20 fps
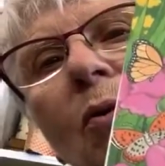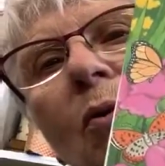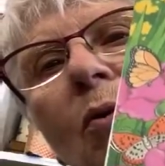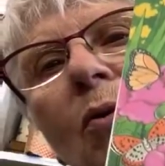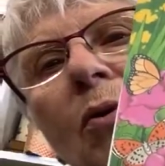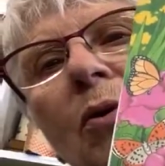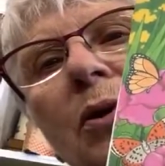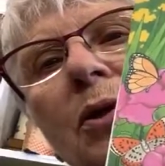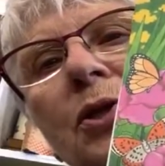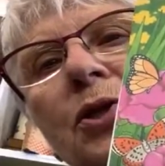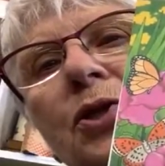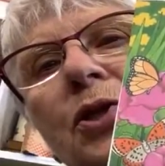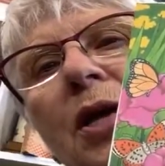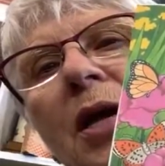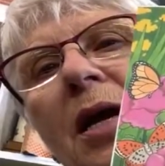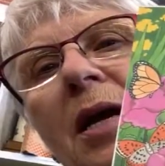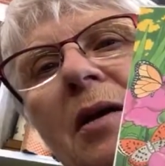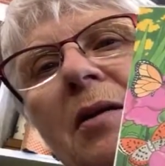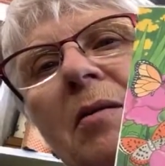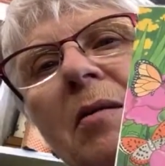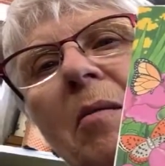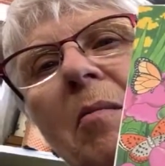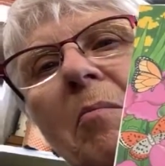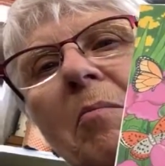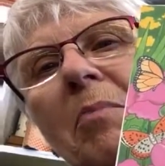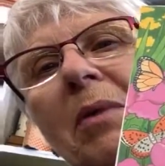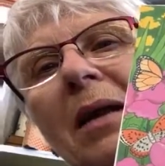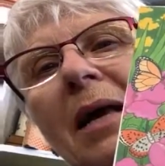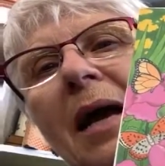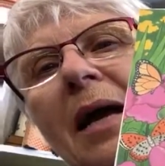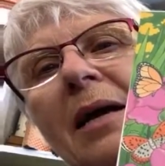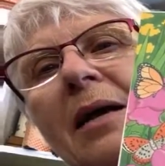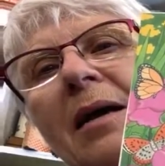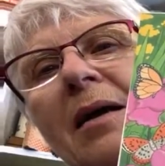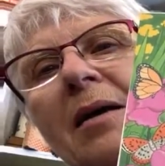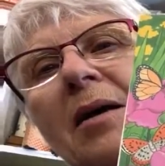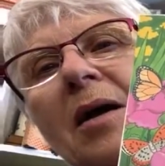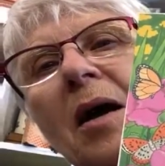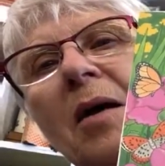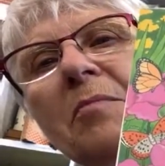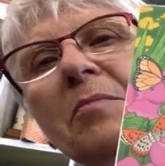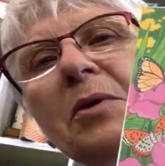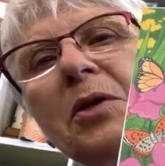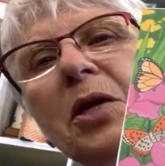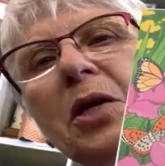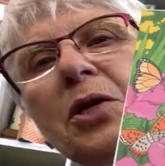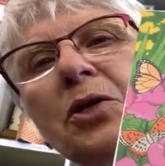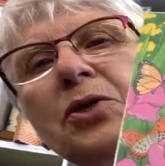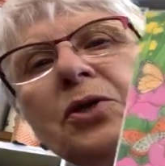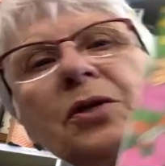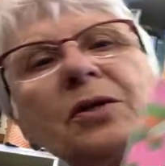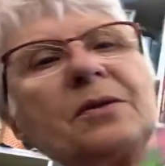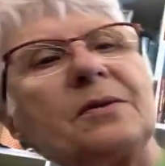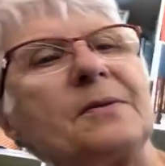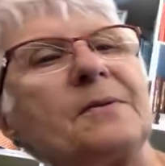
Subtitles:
orange and black combination.